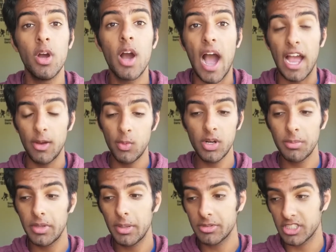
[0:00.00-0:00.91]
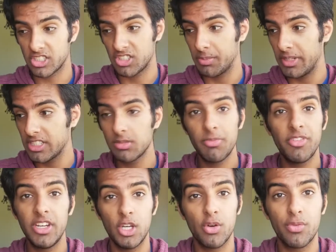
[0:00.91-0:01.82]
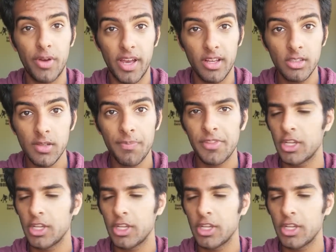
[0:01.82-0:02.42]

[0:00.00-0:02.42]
I want to be able to submit some video files.